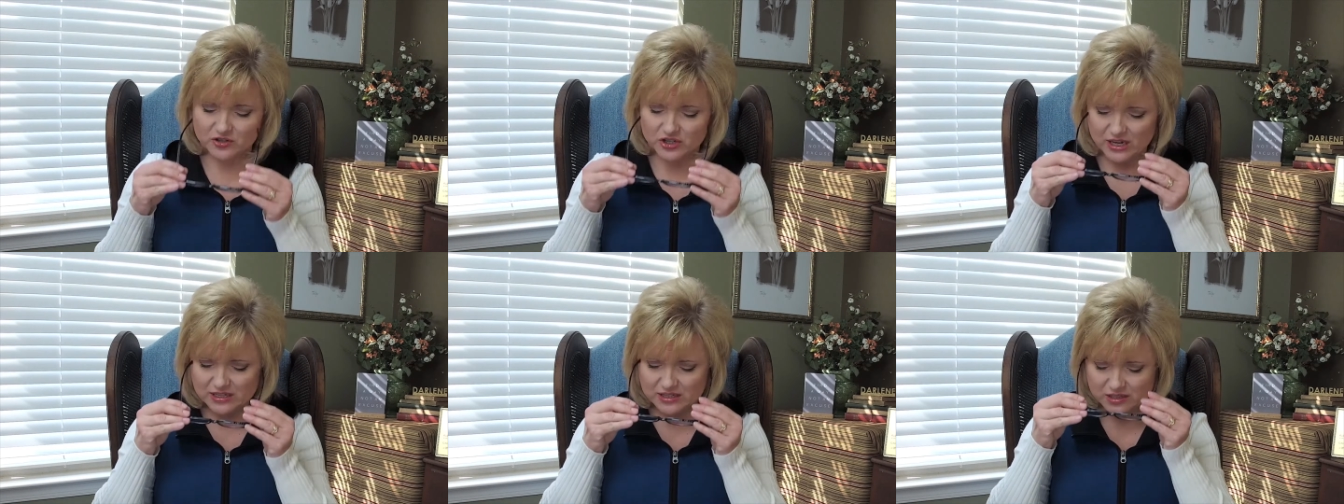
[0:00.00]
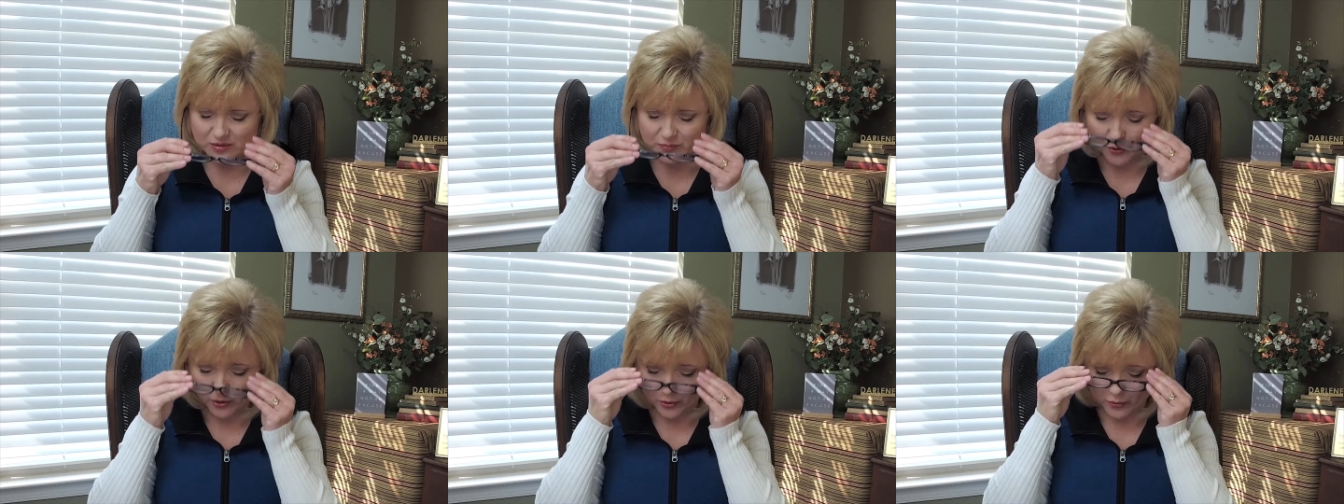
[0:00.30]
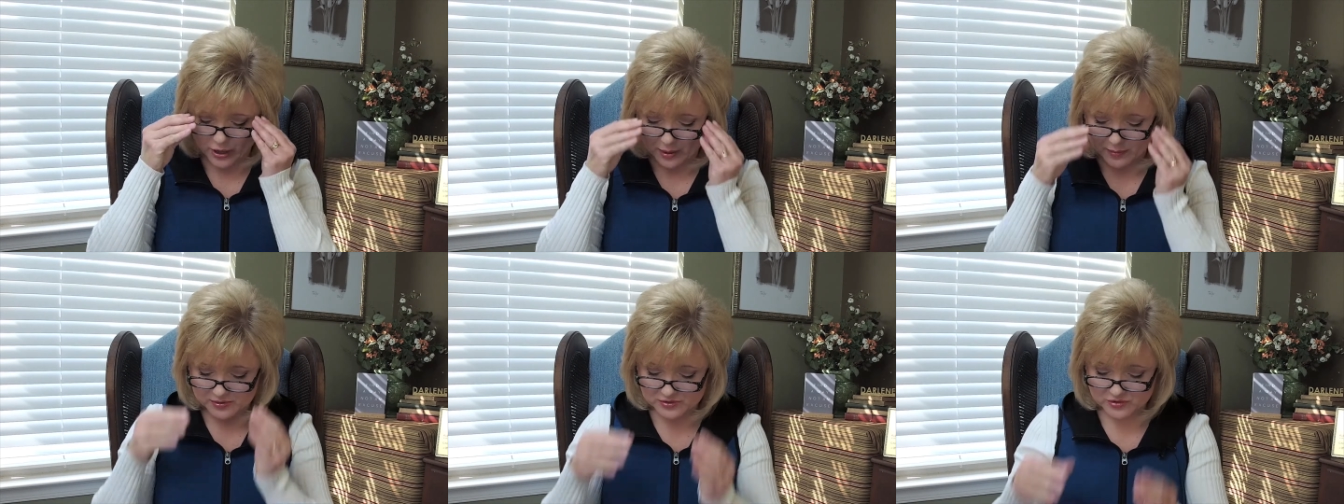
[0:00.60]
Jason's
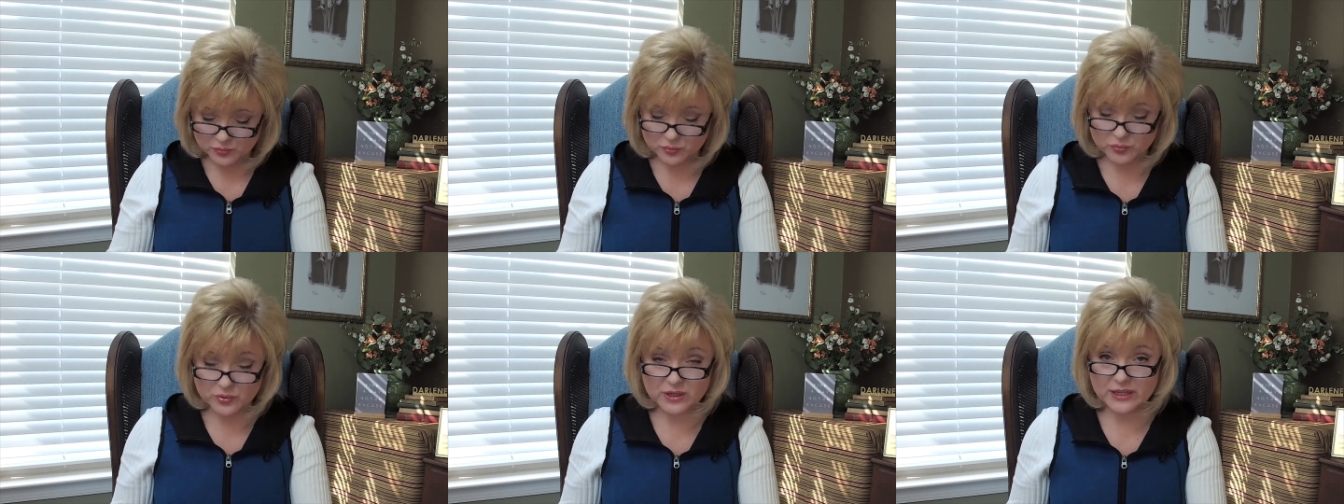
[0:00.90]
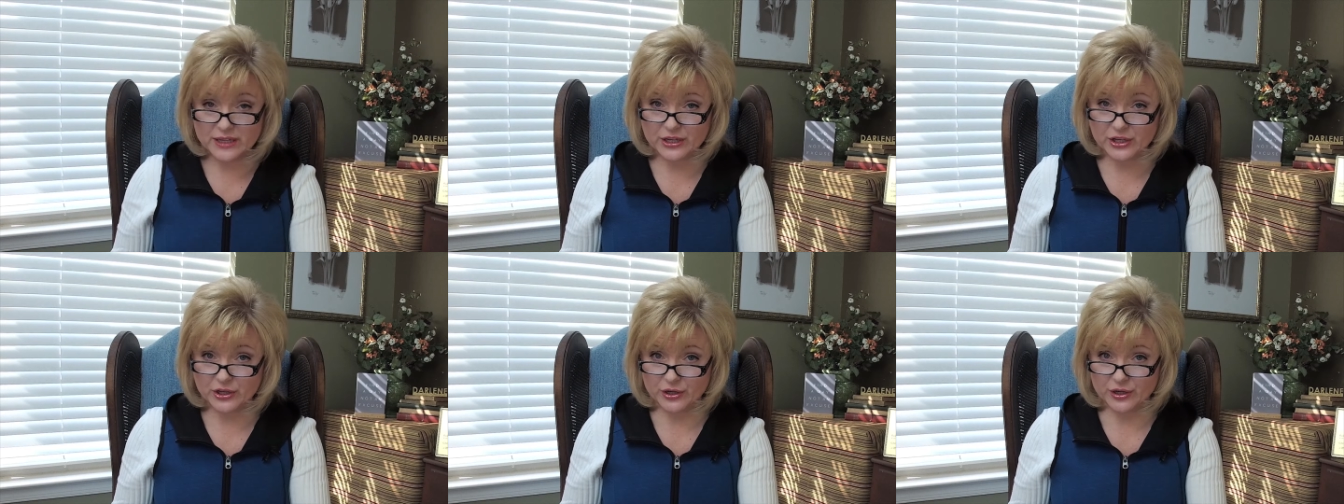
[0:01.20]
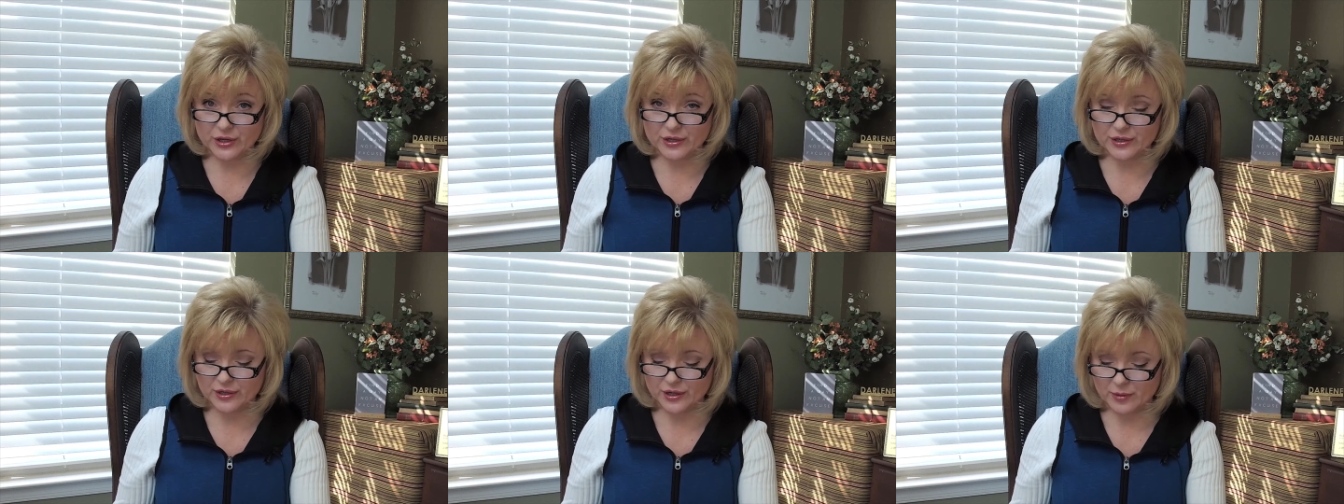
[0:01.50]
program is really
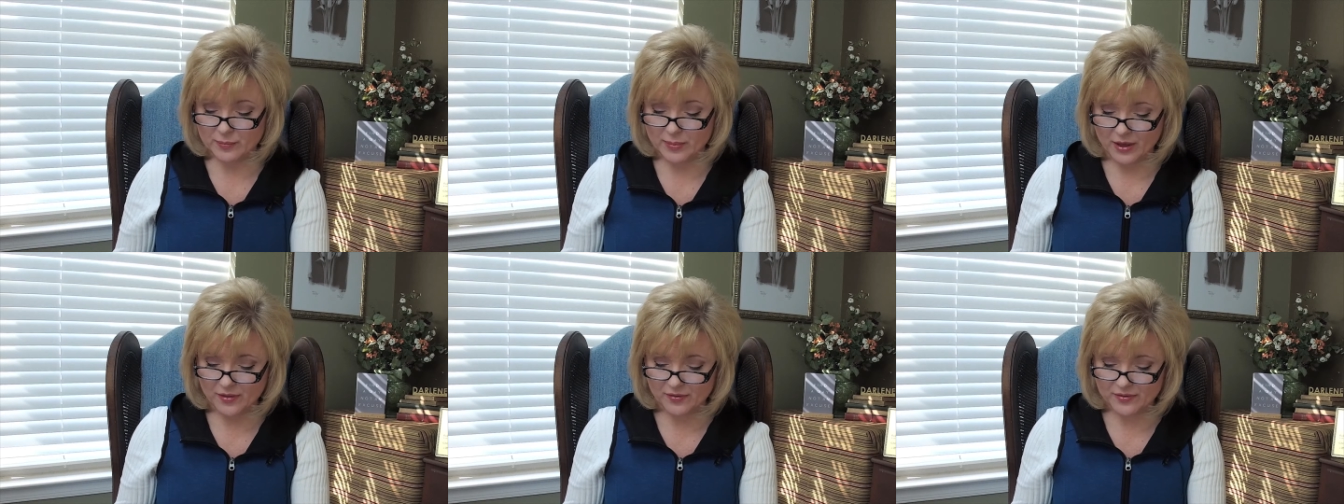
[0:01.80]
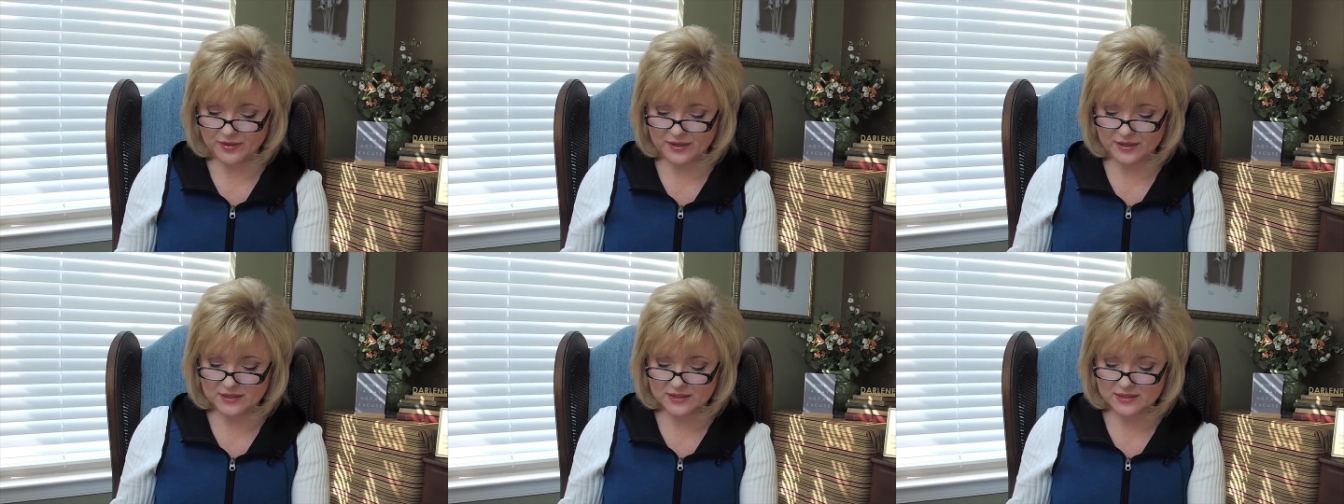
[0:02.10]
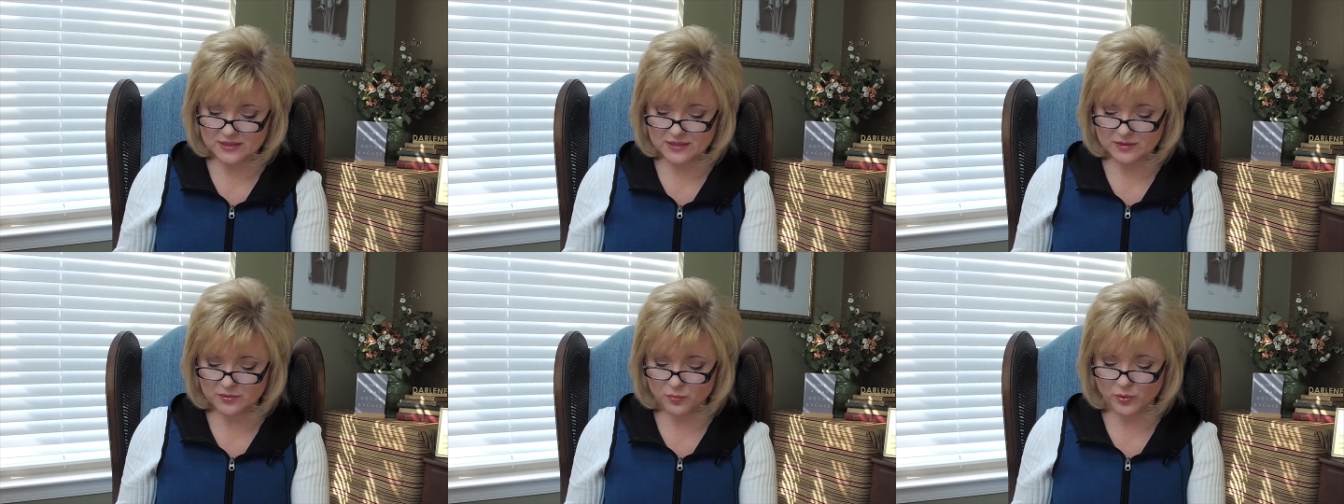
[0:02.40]
good about this.